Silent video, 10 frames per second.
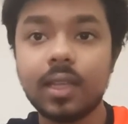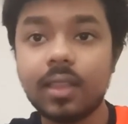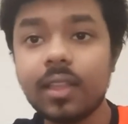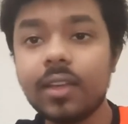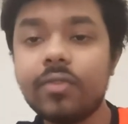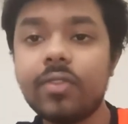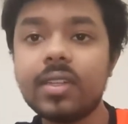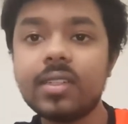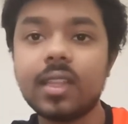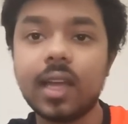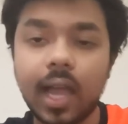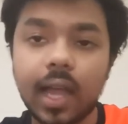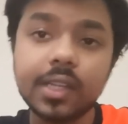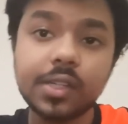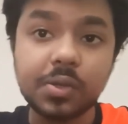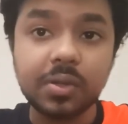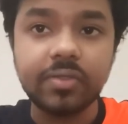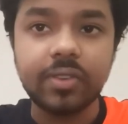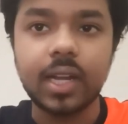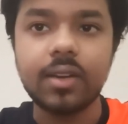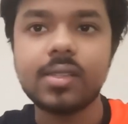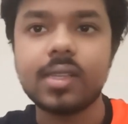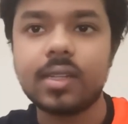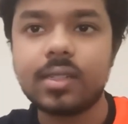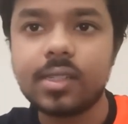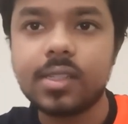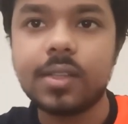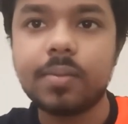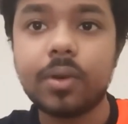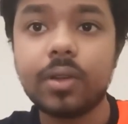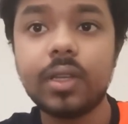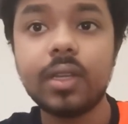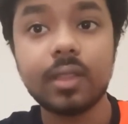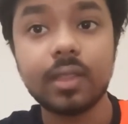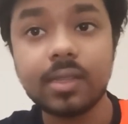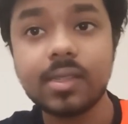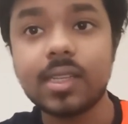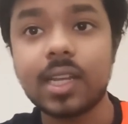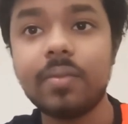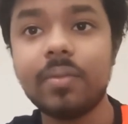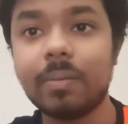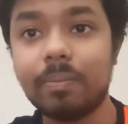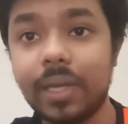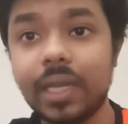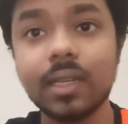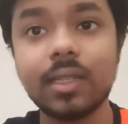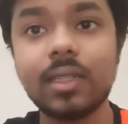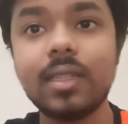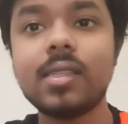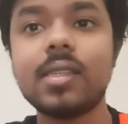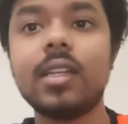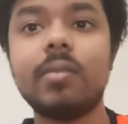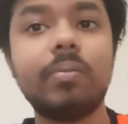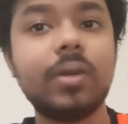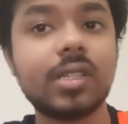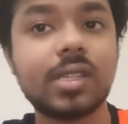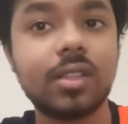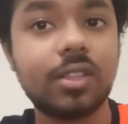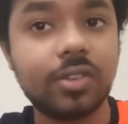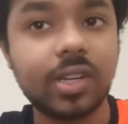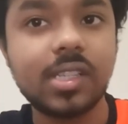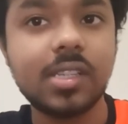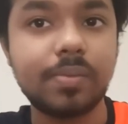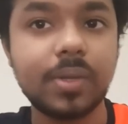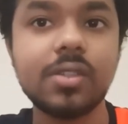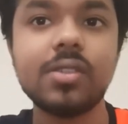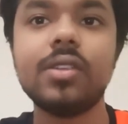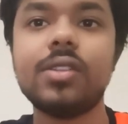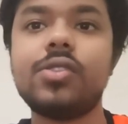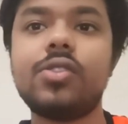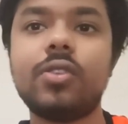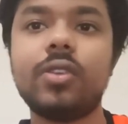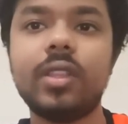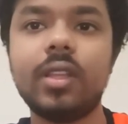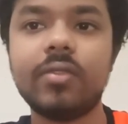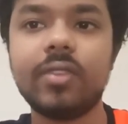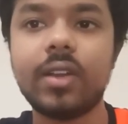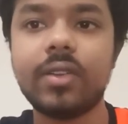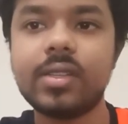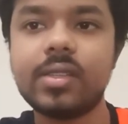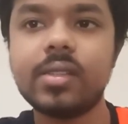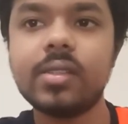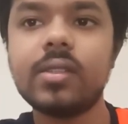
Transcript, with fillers: In the event the actual virus enters the body, this time the B and T cell brings out the recipe to destroy the virus